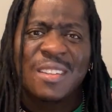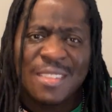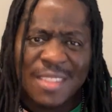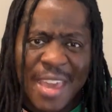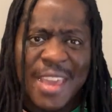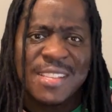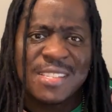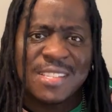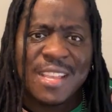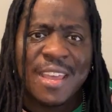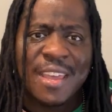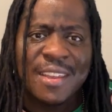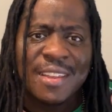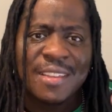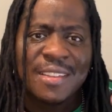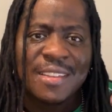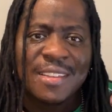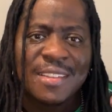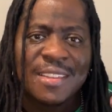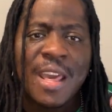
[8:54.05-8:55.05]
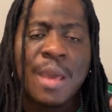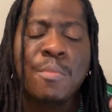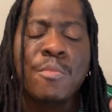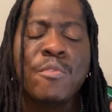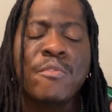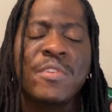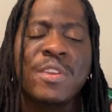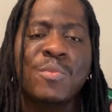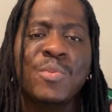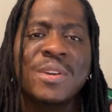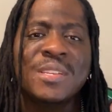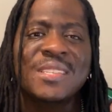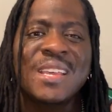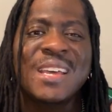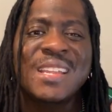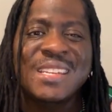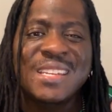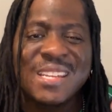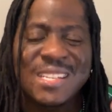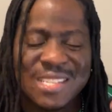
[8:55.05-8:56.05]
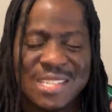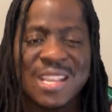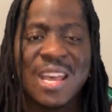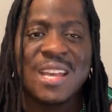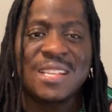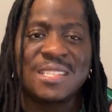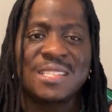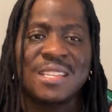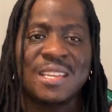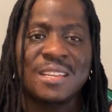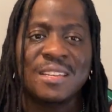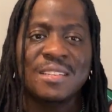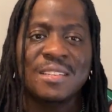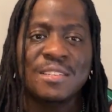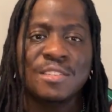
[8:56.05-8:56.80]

They said that movie was disgusting.